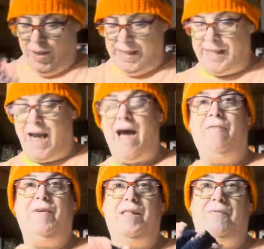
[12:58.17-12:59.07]
is to
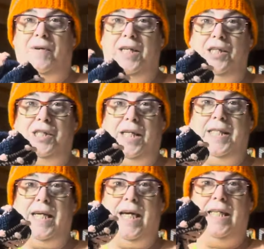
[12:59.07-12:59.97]
have this finished at
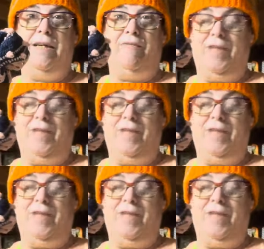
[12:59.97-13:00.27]
the end of